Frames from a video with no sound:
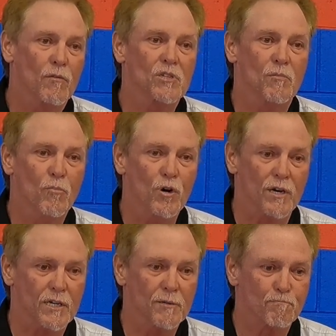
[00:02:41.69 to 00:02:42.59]
There was a
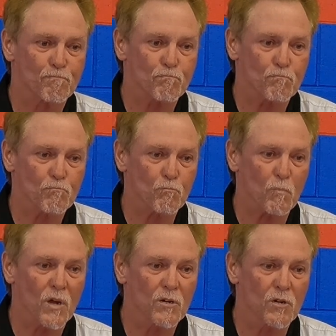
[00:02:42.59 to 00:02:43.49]
book
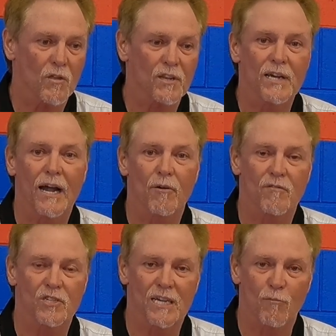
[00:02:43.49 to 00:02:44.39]
called The
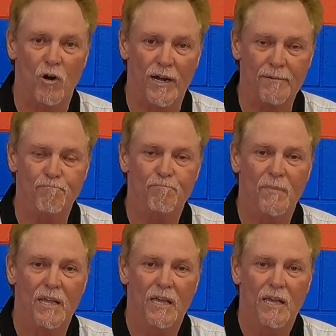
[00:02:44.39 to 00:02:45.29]
Diary of a Samurai,
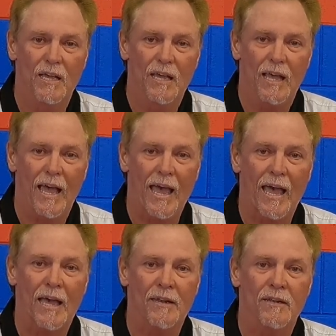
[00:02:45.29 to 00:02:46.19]

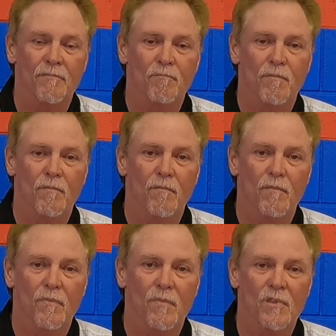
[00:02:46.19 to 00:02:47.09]
and
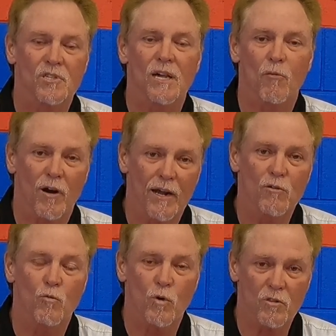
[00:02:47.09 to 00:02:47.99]
the
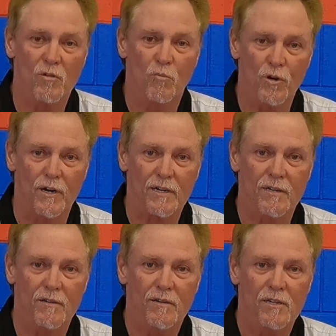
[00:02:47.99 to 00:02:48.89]
samurai who wrote the
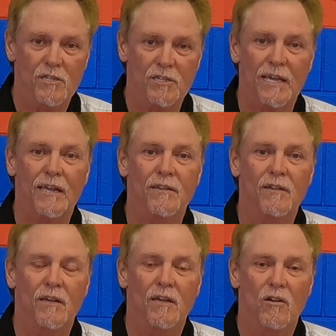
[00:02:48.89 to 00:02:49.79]
book said,
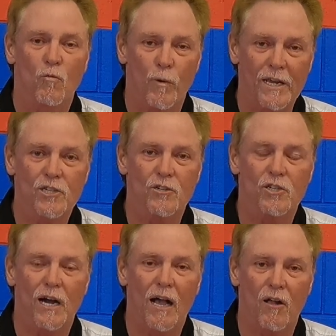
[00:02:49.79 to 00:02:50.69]
raise
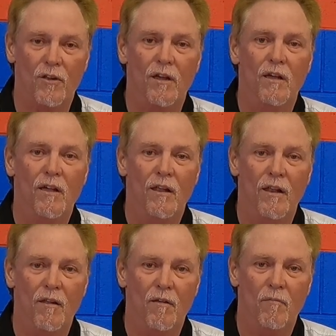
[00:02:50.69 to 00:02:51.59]
your child
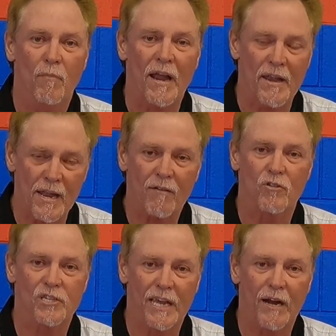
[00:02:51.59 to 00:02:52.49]
by
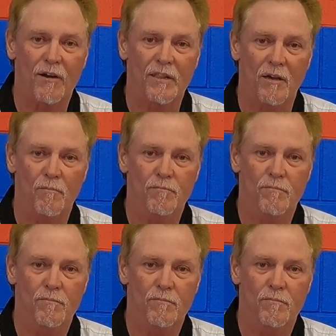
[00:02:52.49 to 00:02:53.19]
never scaring them.